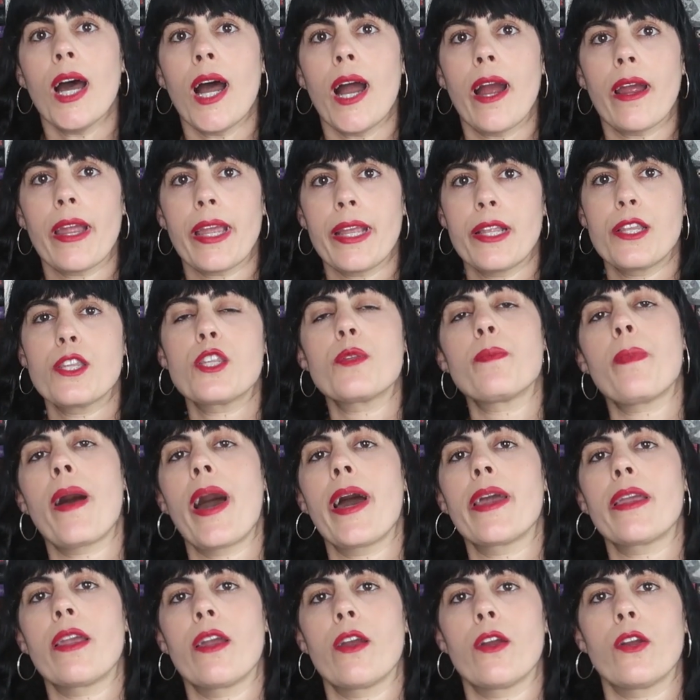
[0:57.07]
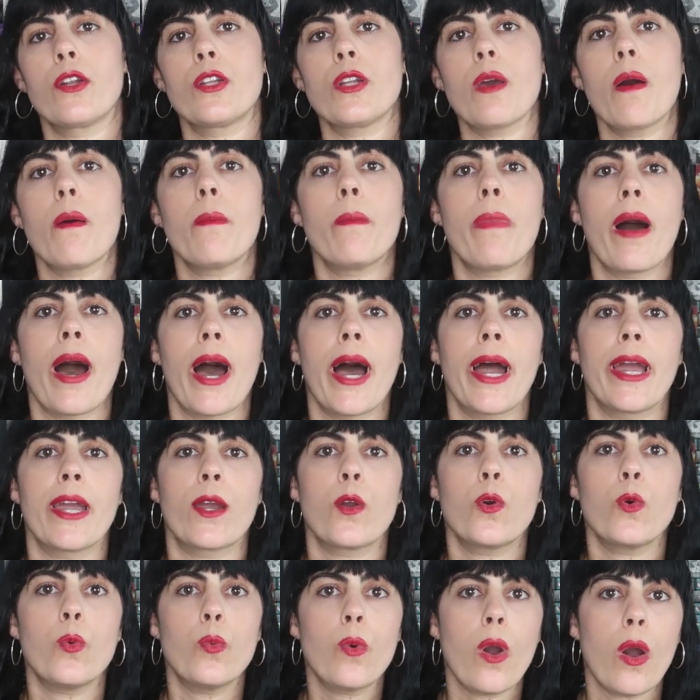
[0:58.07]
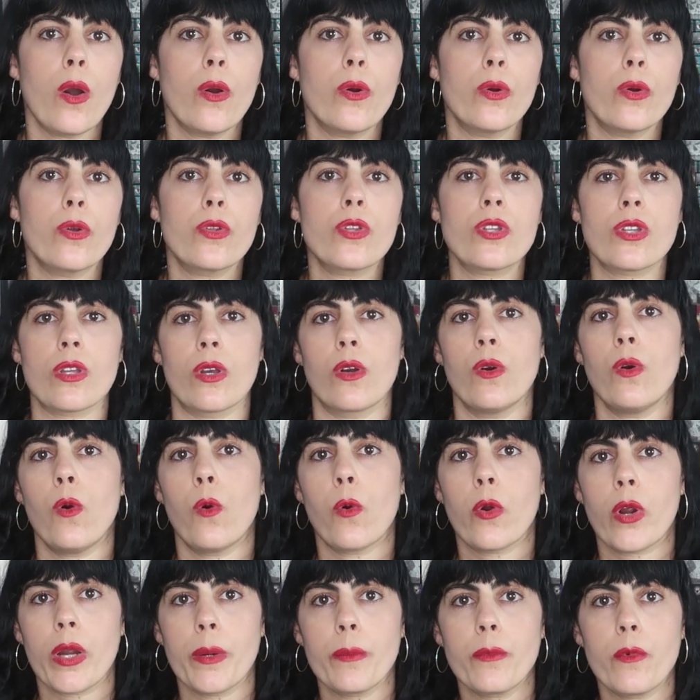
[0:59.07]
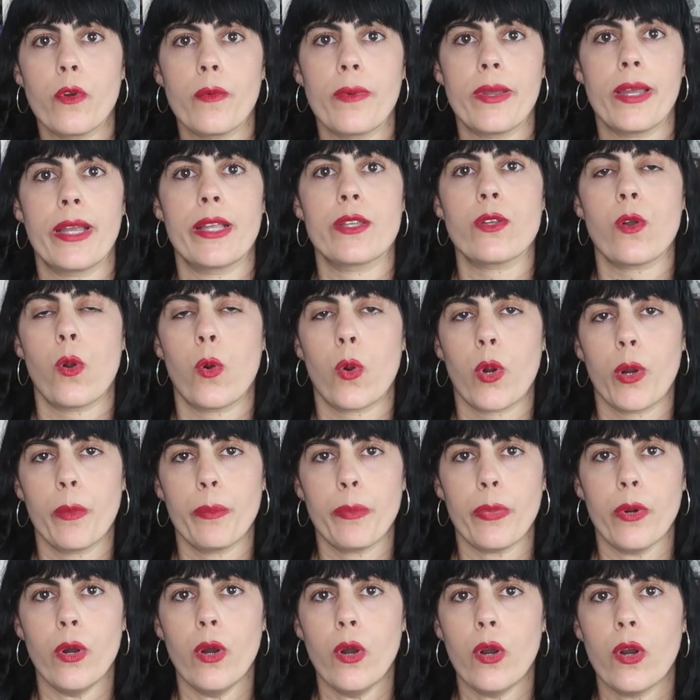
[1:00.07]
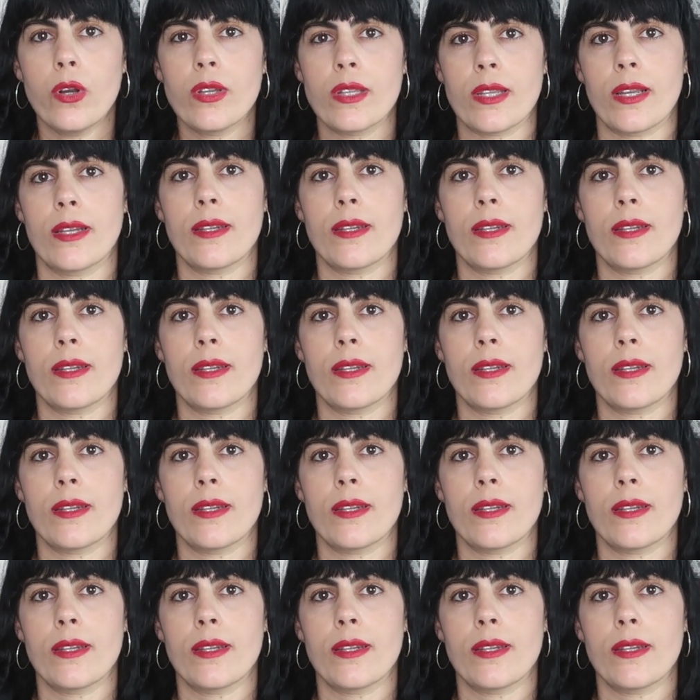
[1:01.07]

are inspired by quotes, uh, horror movies, horror books